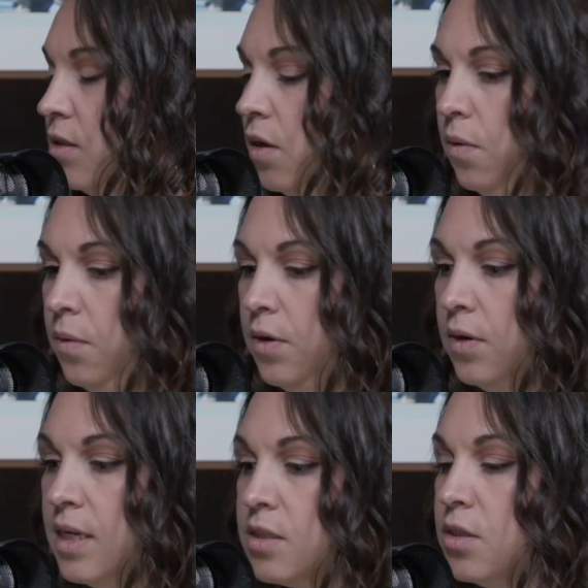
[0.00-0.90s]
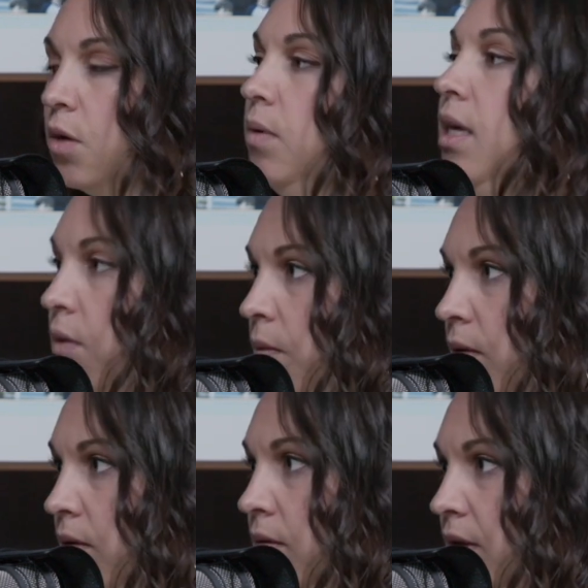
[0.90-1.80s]
so there is no
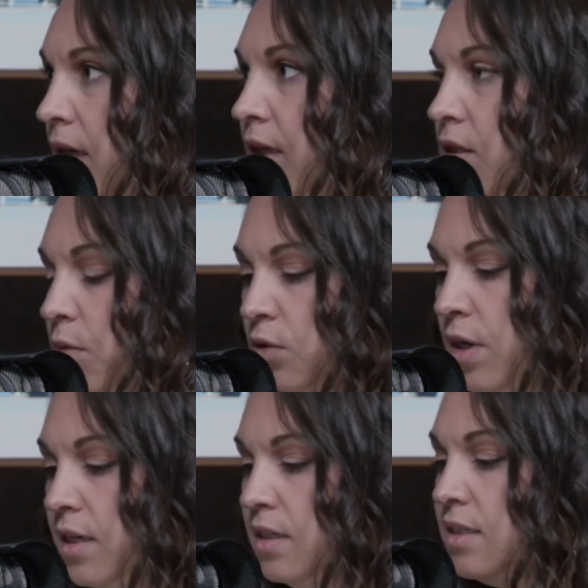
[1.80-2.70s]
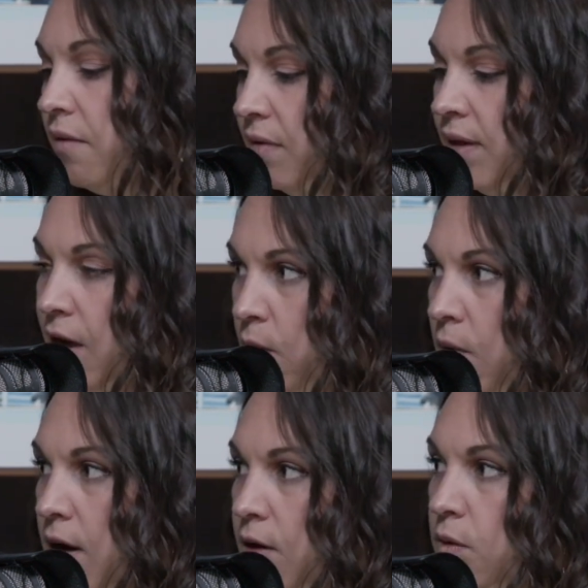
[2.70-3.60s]
equal it's we're trying to suffocate
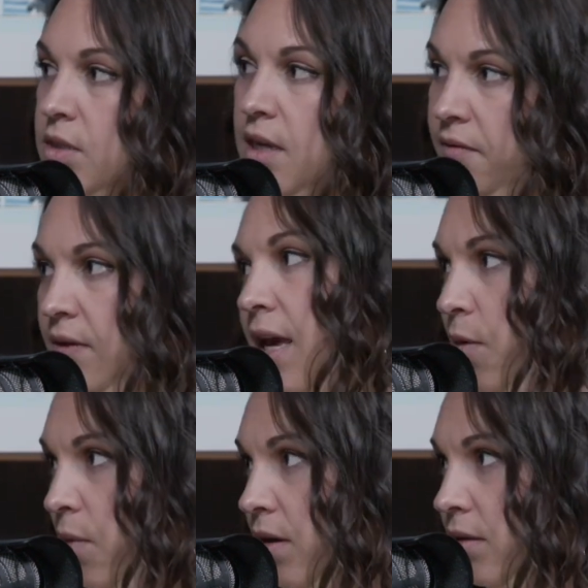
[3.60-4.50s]
one or suffocate one.